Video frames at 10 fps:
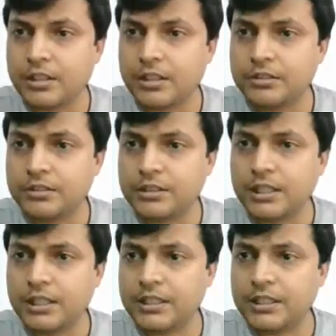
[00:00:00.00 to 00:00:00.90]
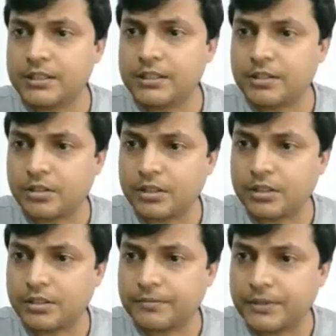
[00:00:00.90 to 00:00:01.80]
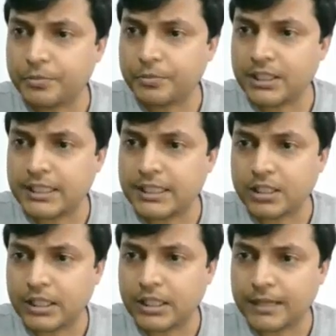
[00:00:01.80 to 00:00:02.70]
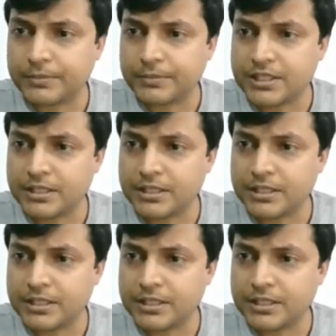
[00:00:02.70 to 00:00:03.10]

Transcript: The another case or another phenomena that